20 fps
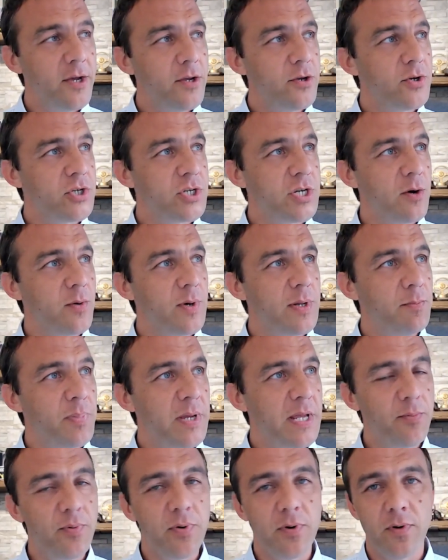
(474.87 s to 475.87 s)
You're showing
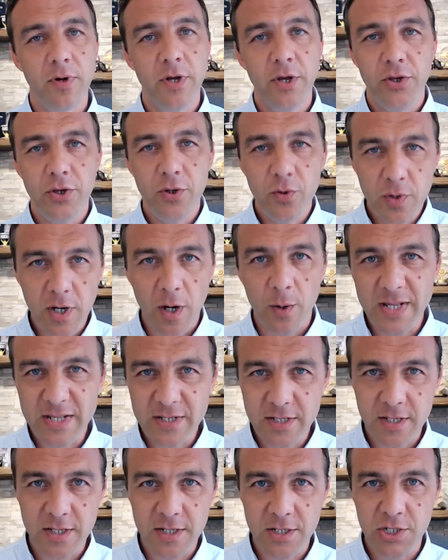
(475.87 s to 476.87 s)
people you going
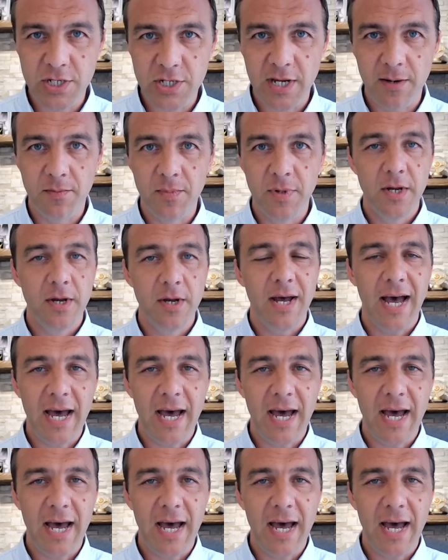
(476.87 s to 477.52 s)
to the gym,